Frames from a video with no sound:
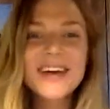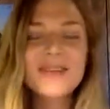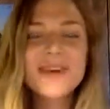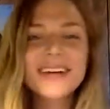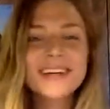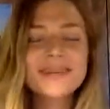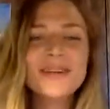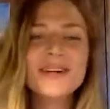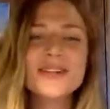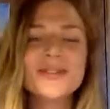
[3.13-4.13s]
Welcome
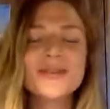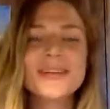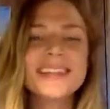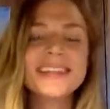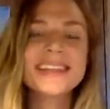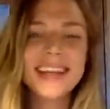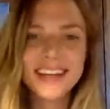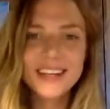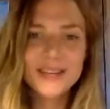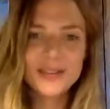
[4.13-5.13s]
to
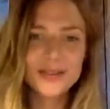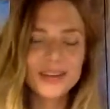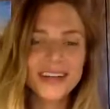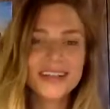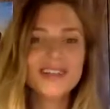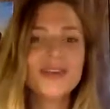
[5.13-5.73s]
Sunday Sutras,